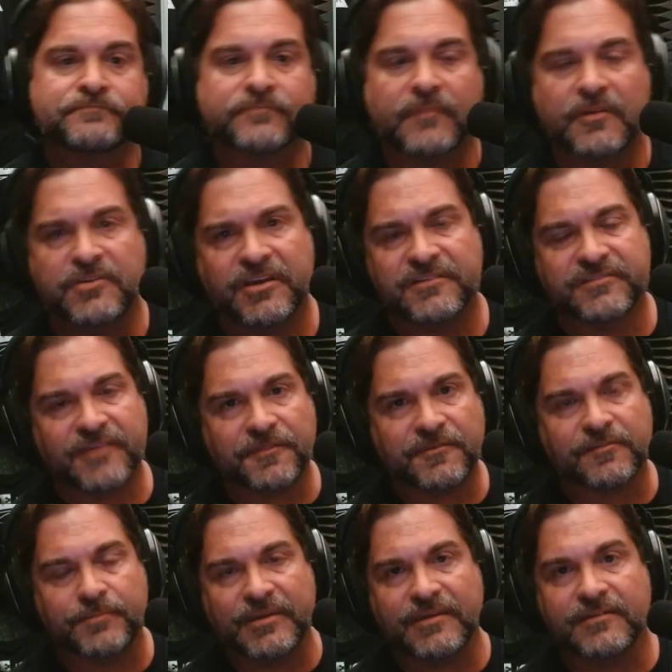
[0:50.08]
You can set the
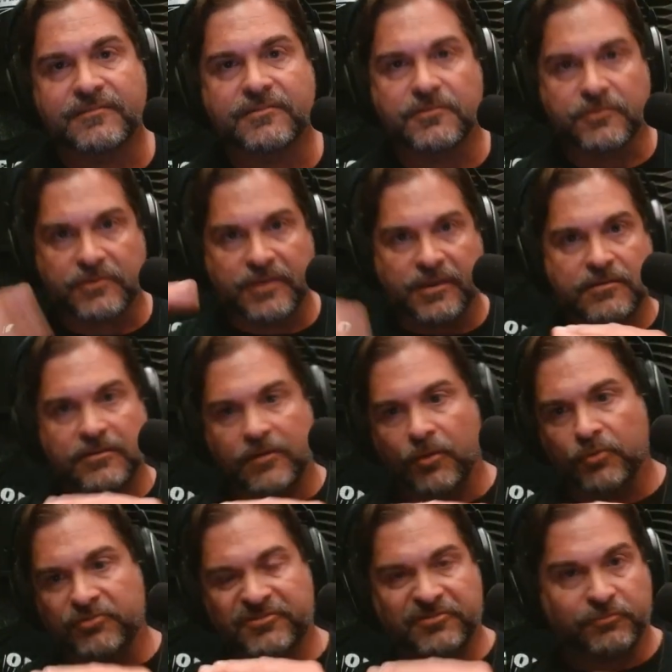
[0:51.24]
speed too. It can
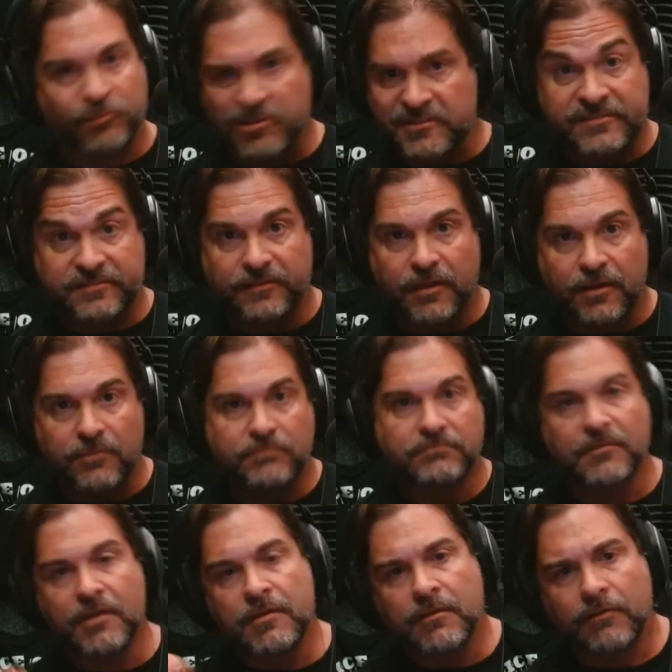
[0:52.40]
go really slow
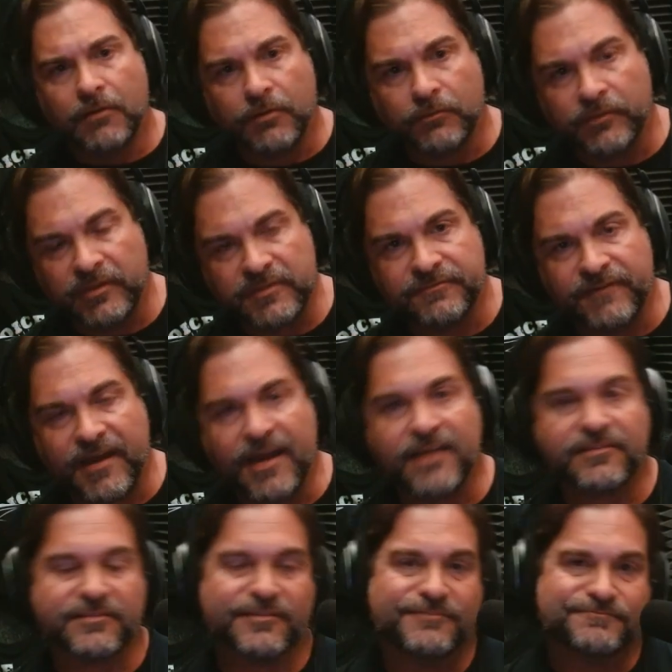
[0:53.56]
or really
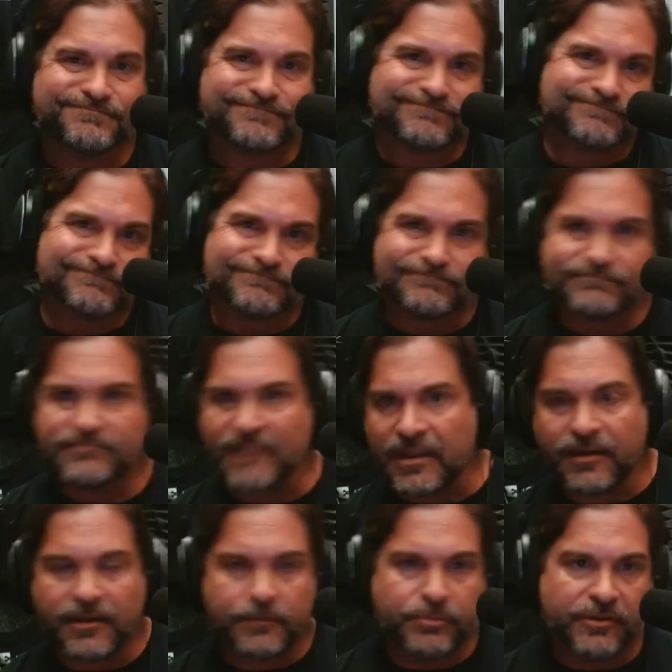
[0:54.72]
fast. I
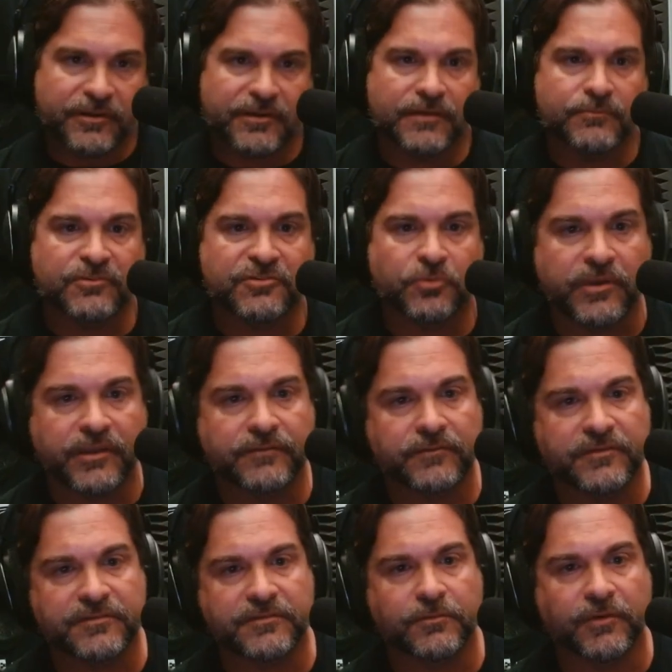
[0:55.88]
kind of put it in between.
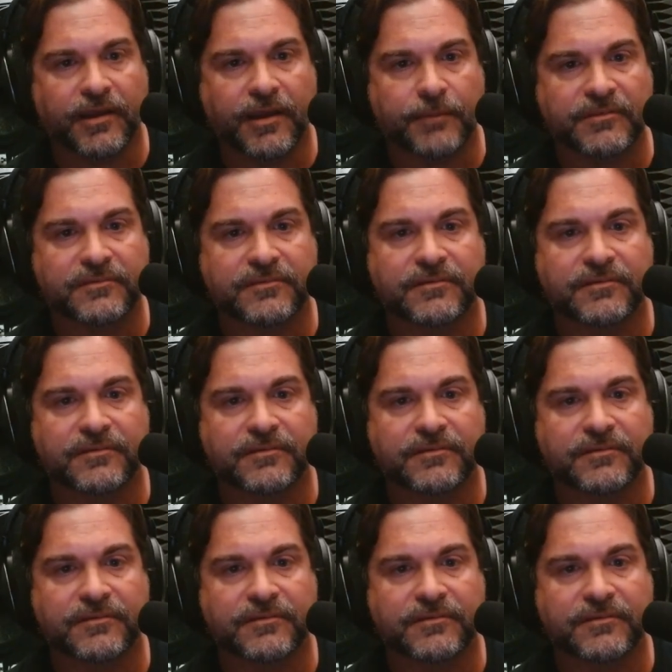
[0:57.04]
Let's see what happens.